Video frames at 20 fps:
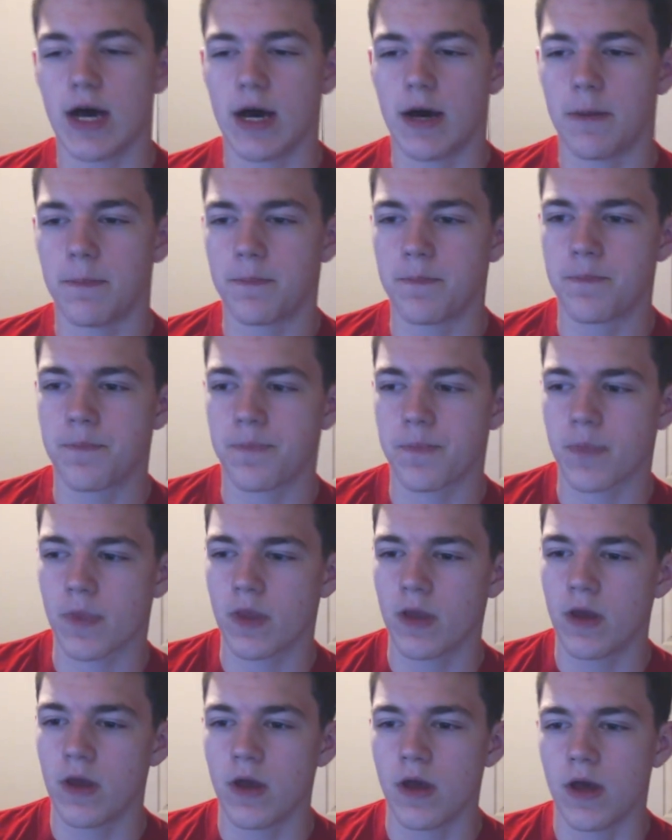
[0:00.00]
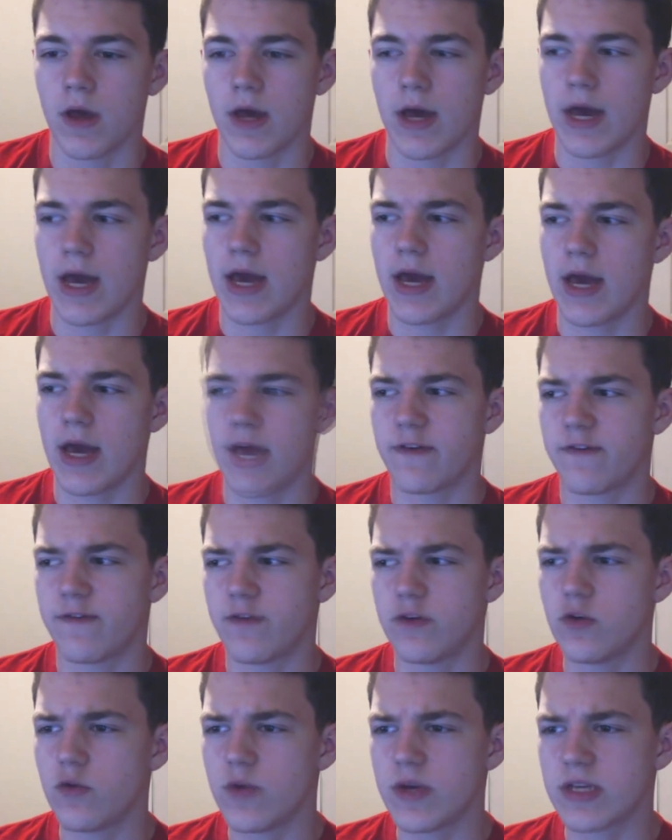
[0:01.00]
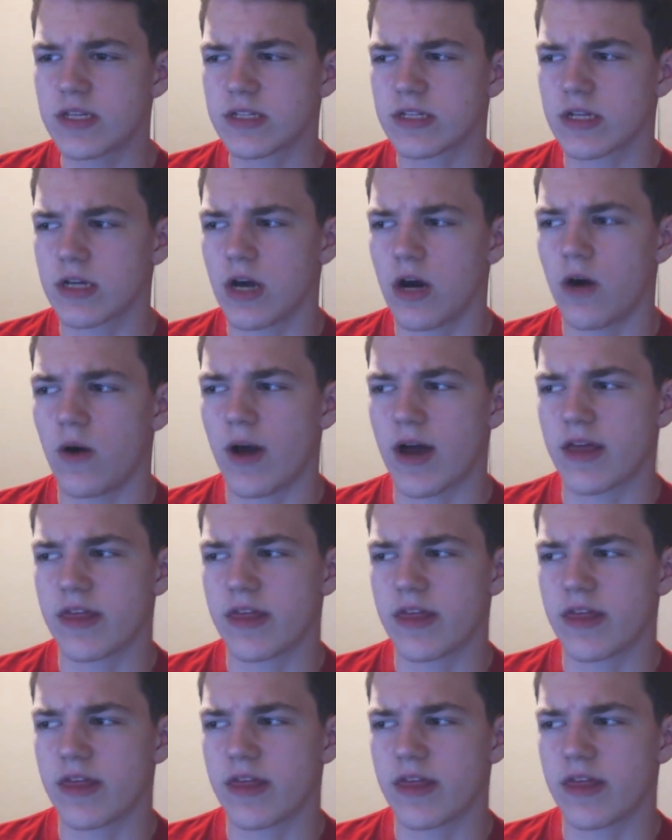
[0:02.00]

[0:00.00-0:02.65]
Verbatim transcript: Um a few weeks ago,